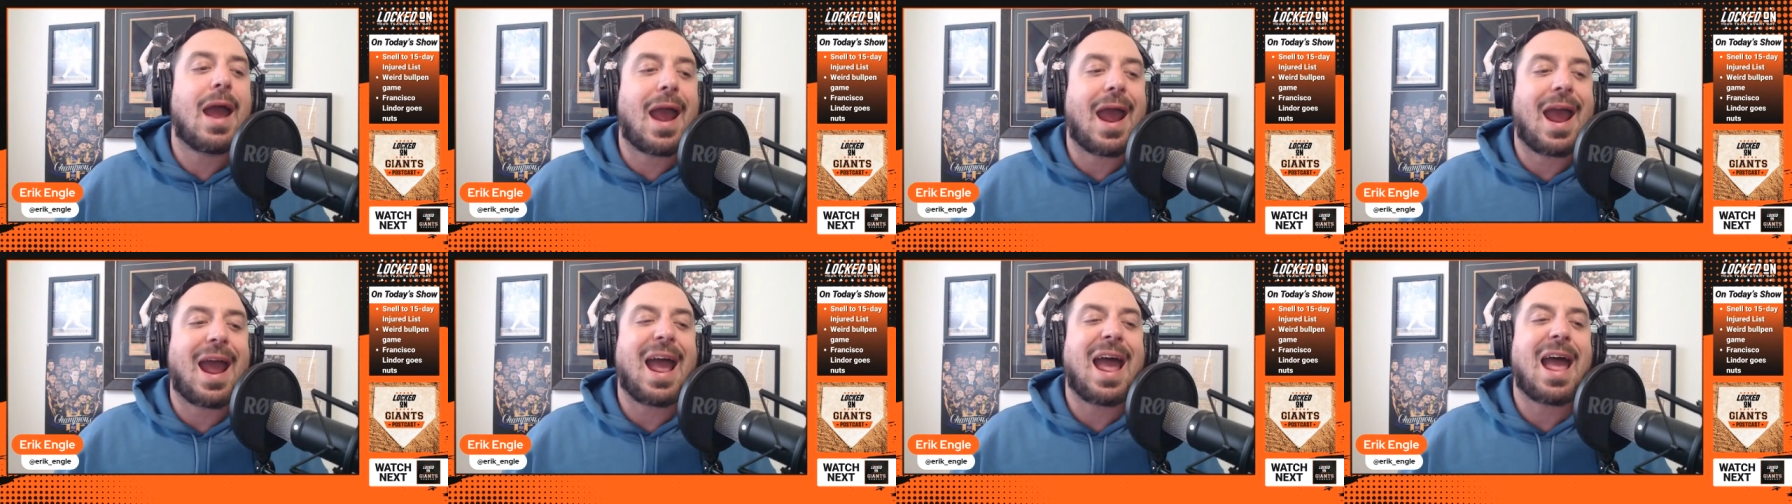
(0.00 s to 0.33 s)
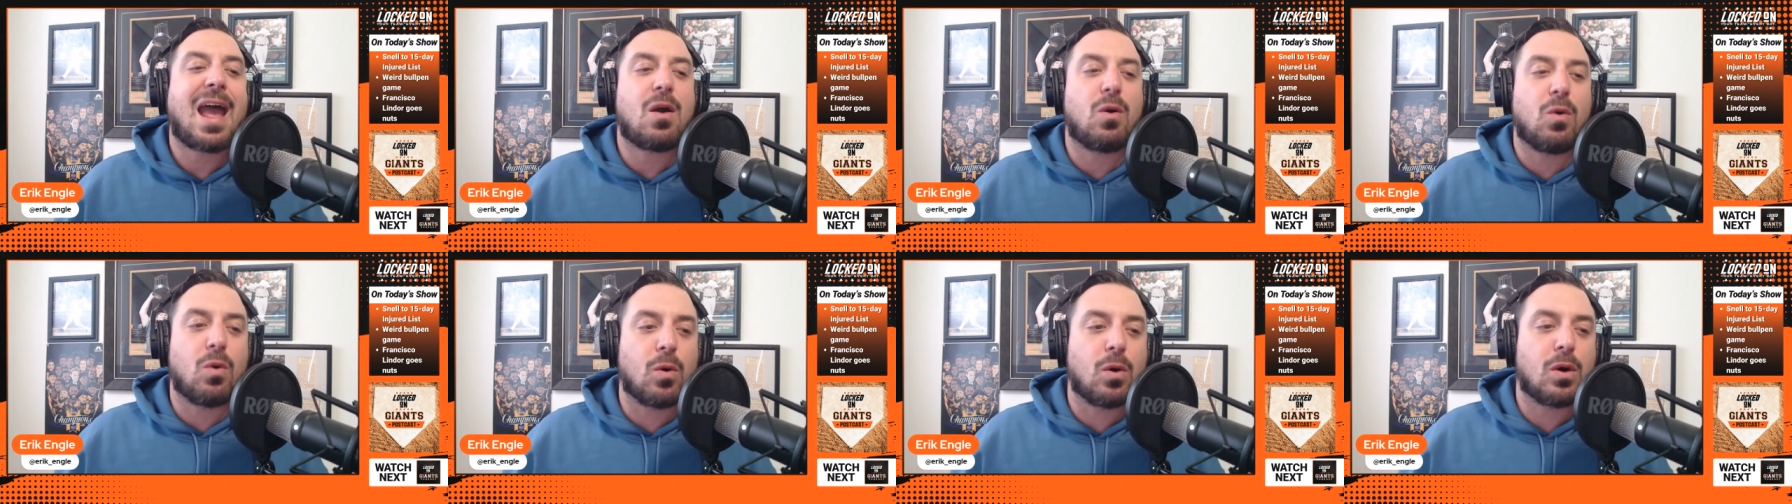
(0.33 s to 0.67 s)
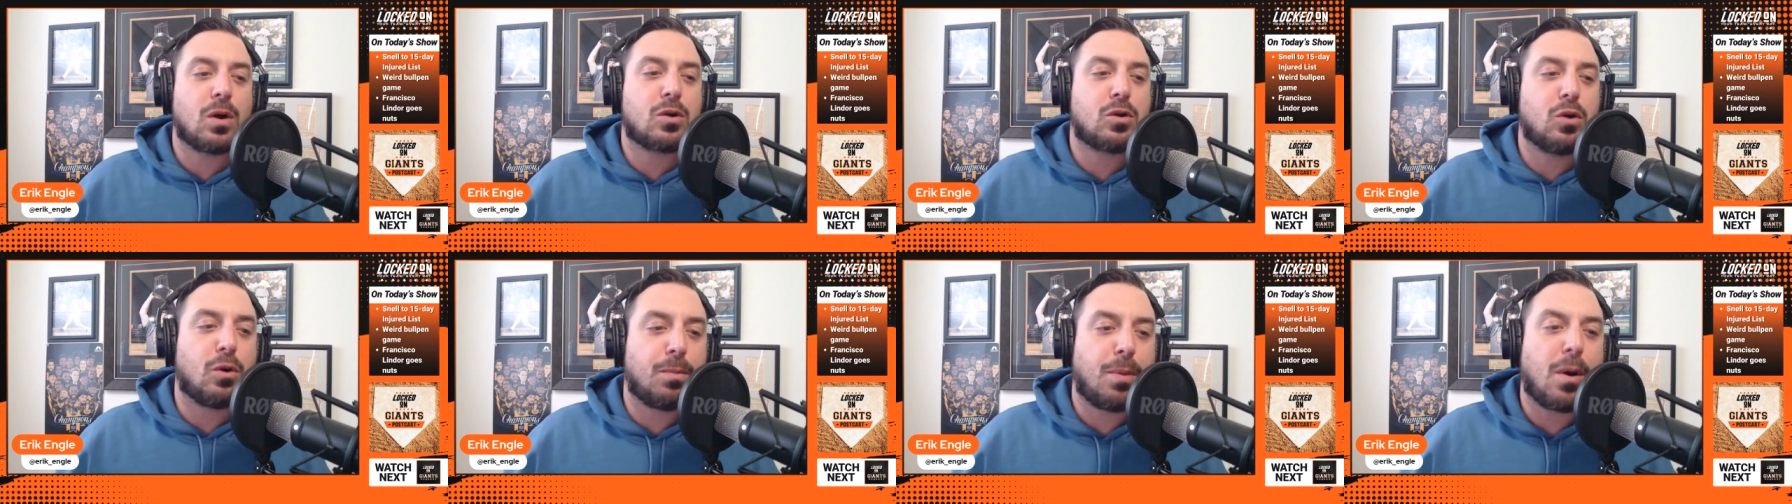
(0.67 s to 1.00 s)
at
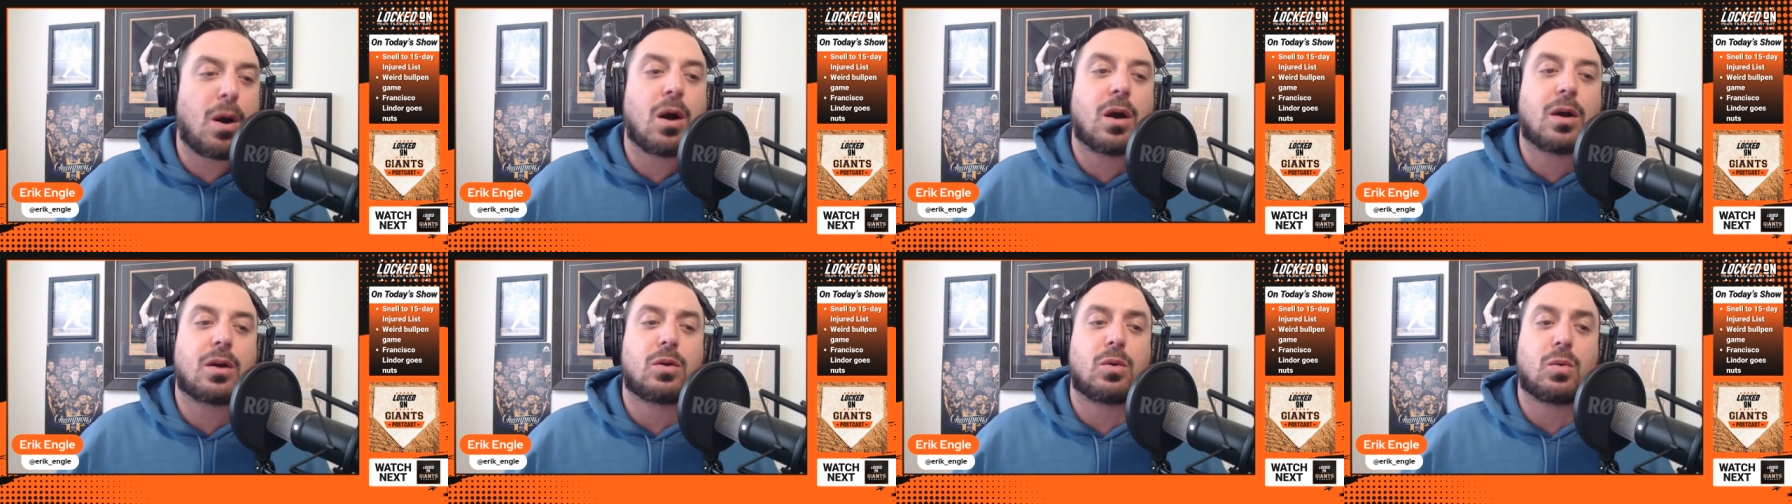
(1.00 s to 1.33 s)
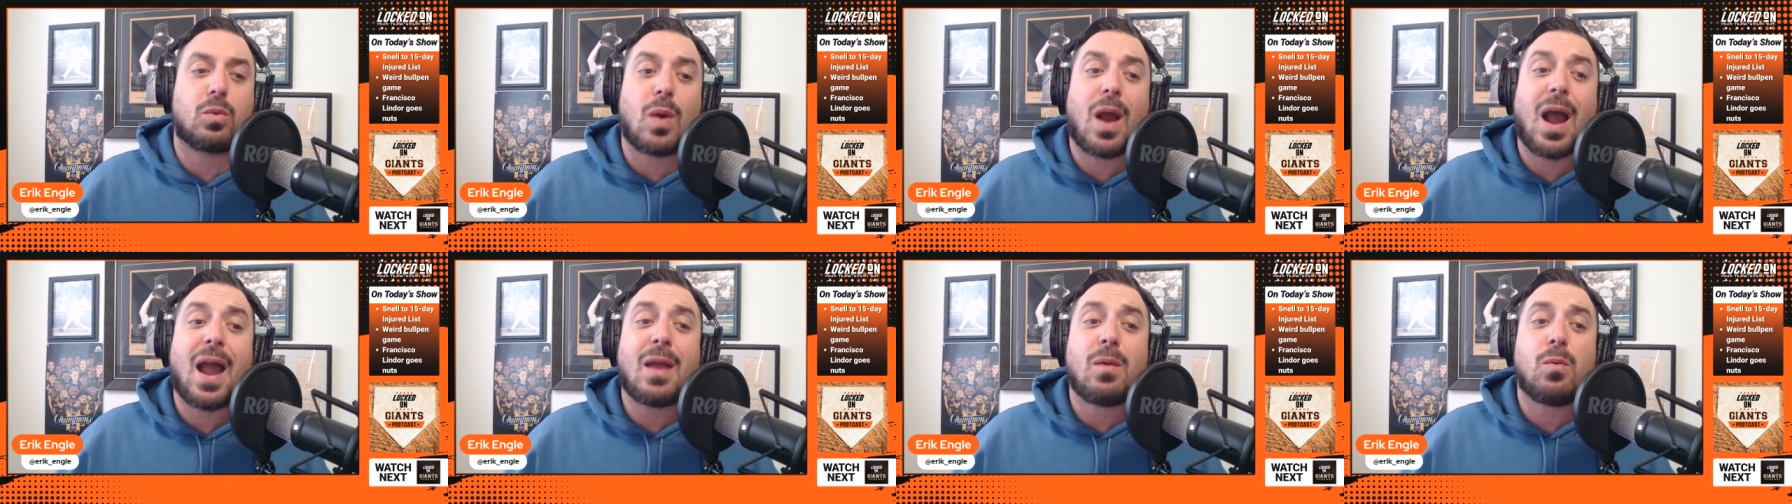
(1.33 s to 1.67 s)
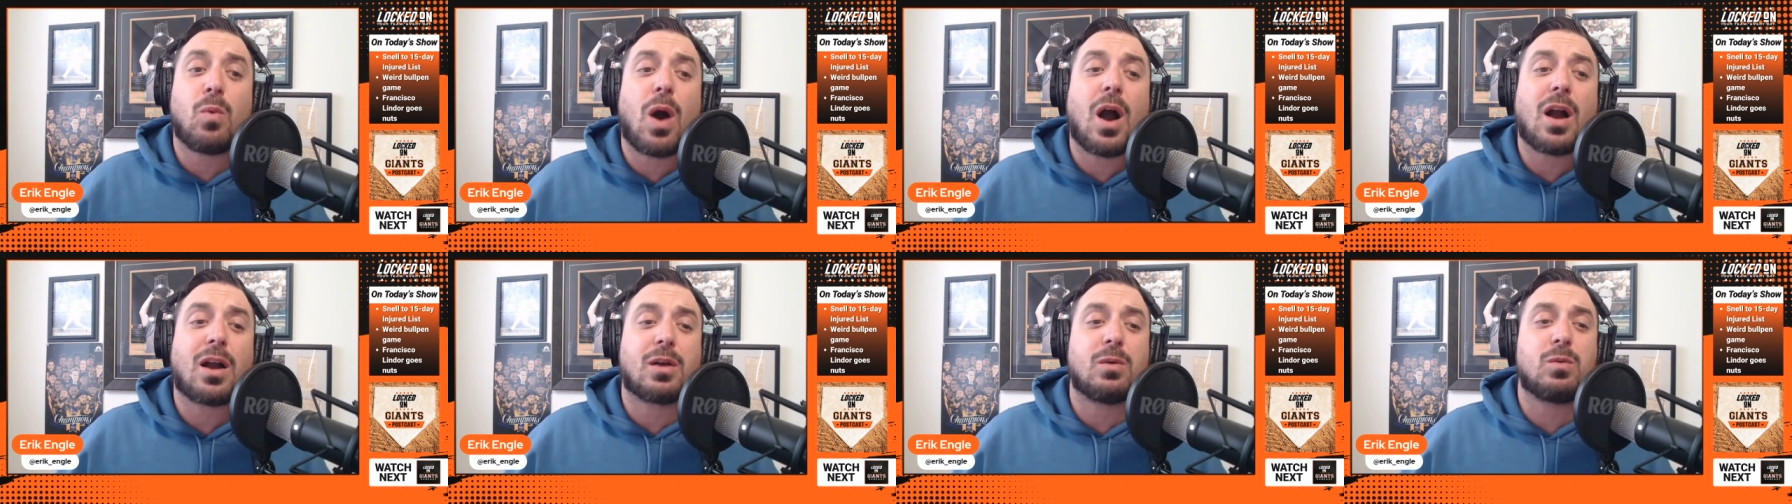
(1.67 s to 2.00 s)
Oracle Park. Ryan
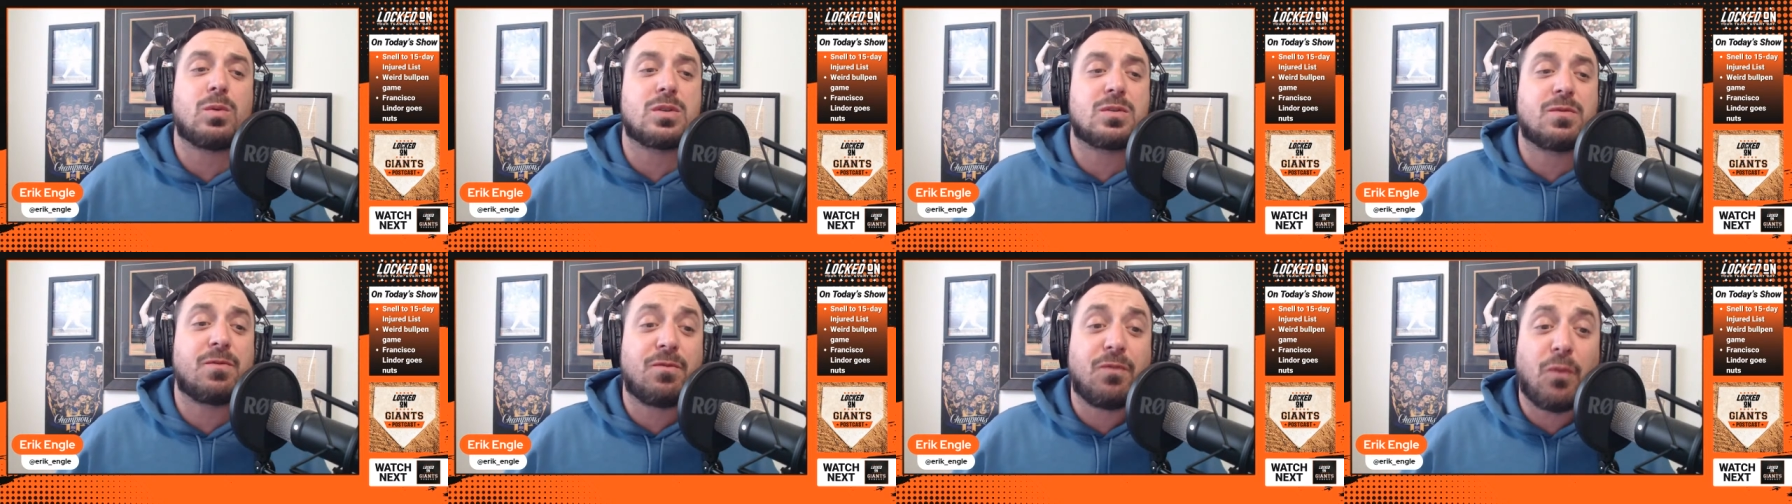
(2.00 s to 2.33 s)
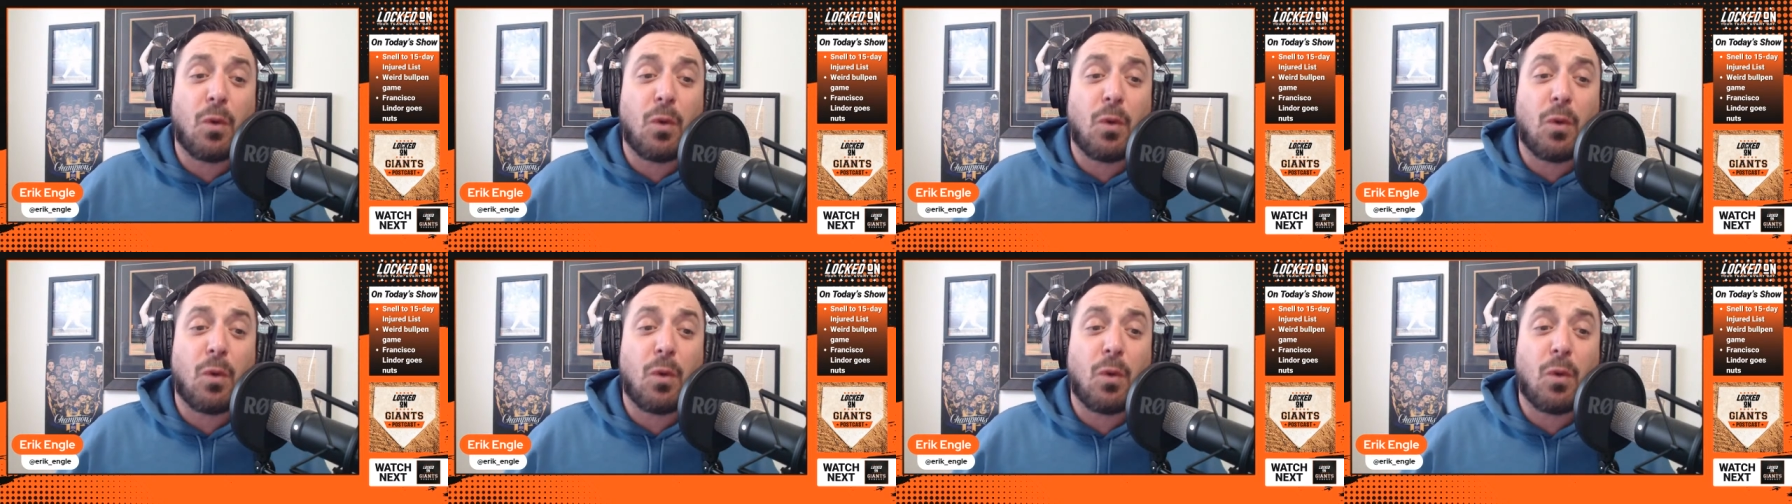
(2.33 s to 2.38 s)
Walker was